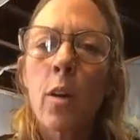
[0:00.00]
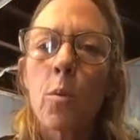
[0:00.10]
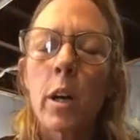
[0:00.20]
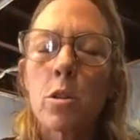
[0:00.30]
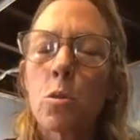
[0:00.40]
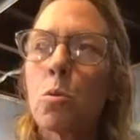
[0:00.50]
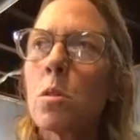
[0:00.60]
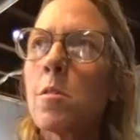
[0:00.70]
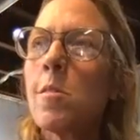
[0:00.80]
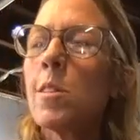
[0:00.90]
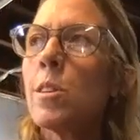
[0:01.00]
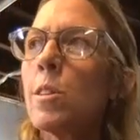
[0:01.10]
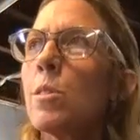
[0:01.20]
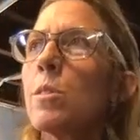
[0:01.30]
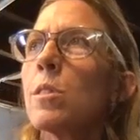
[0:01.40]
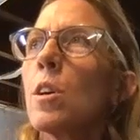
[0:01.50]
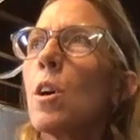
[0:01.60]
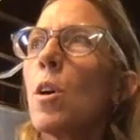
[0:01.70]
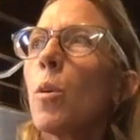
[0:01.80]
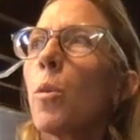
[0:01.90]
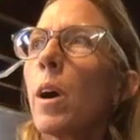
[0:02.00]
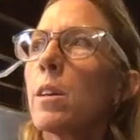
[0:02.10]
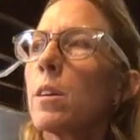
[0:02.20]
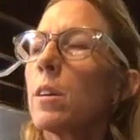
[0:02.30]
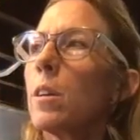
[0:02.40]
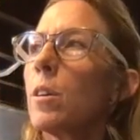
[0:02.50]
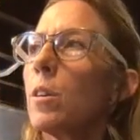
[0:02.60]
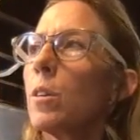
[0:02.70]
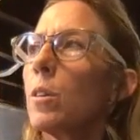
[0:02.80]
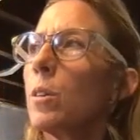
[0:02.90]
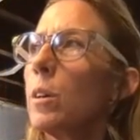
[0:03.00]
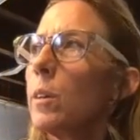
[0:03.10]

what tool you use, whether you